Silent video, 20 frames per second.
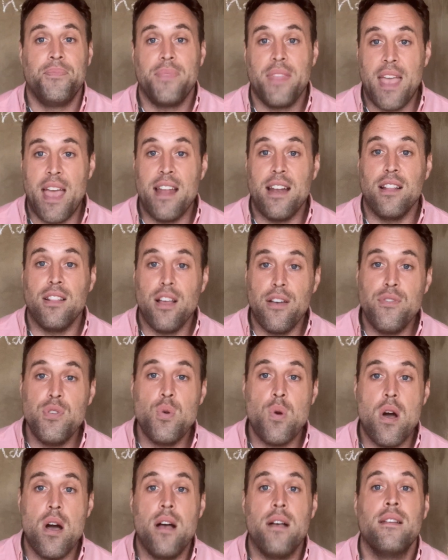And I love you
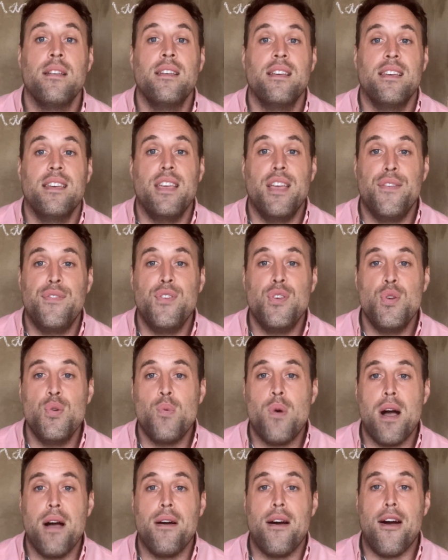all. If you
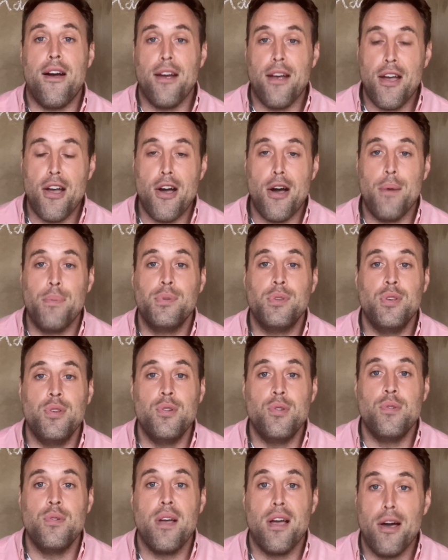want our help
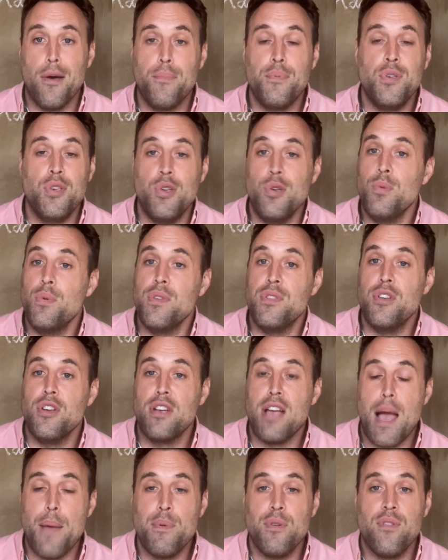to help you with your
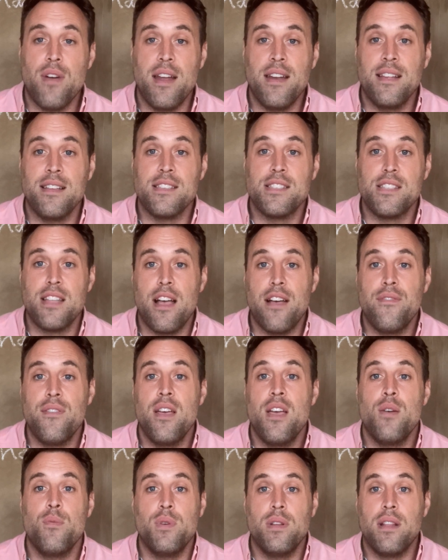copywriting and stuff,
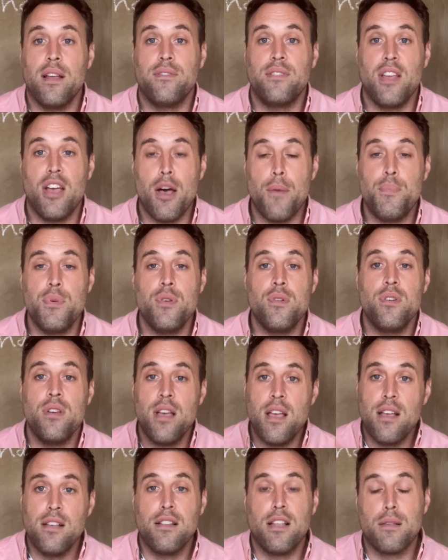we'd love to help you.
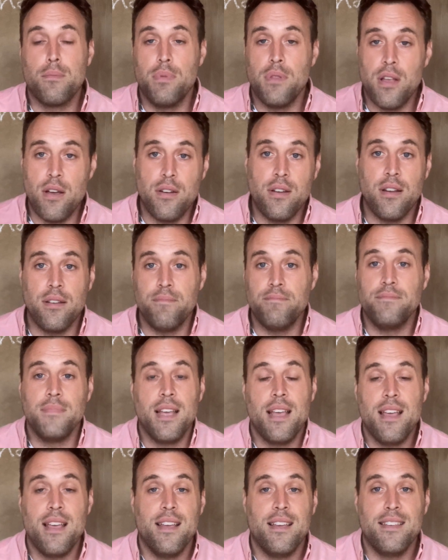Click below to
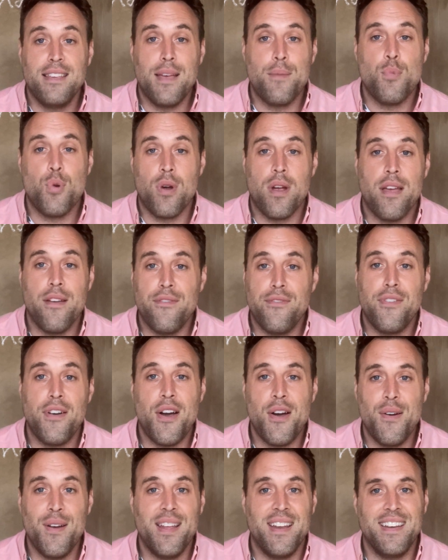get more
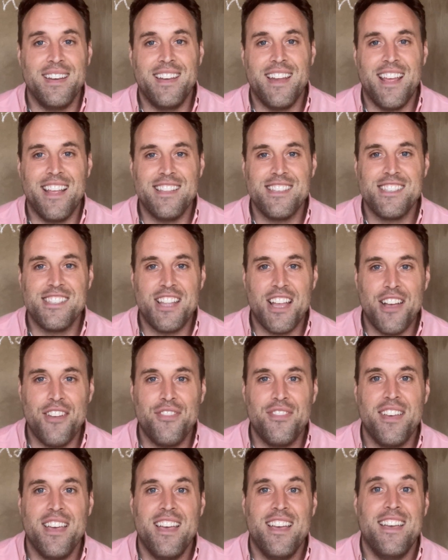info and
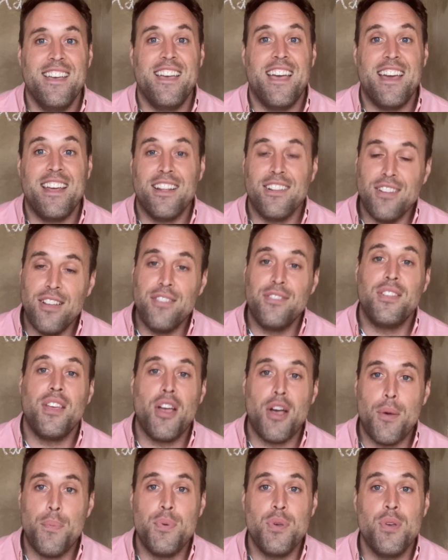stuff. And I'd love to
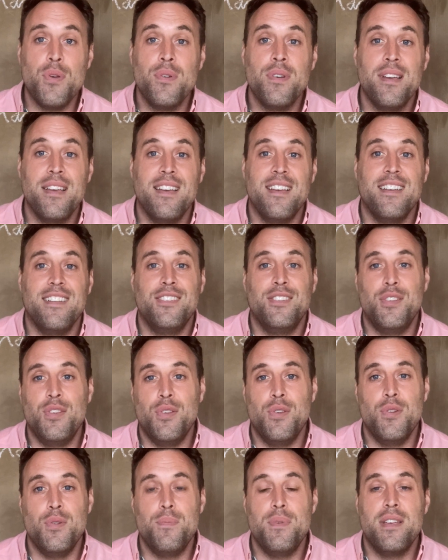help you
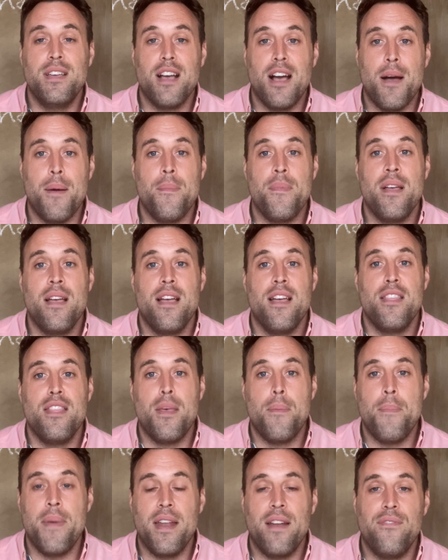to become the
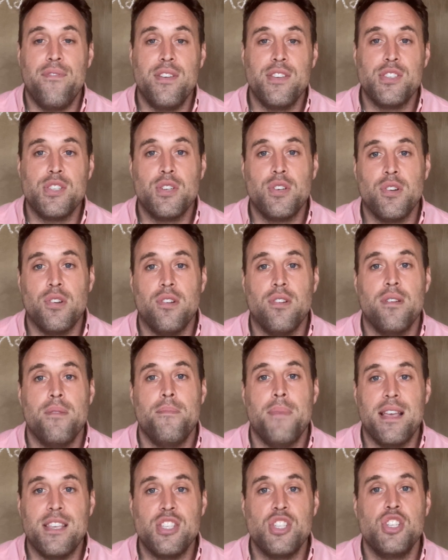metaphysical
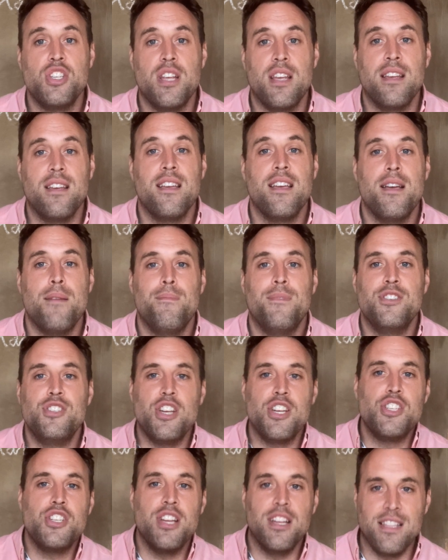messaging
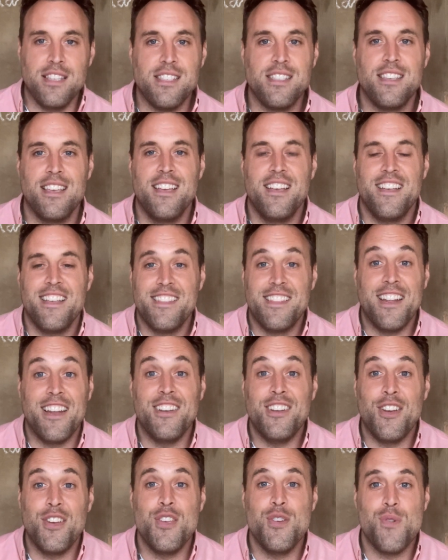magicians that I
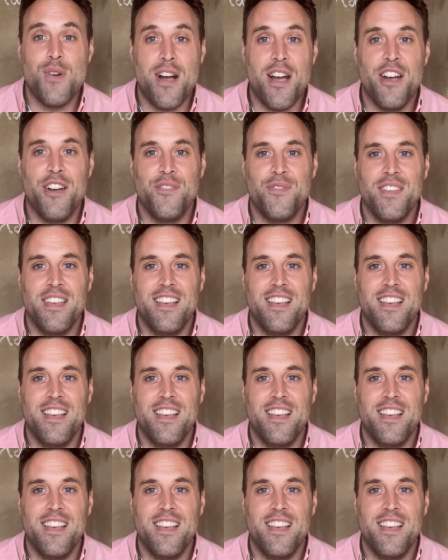know you are.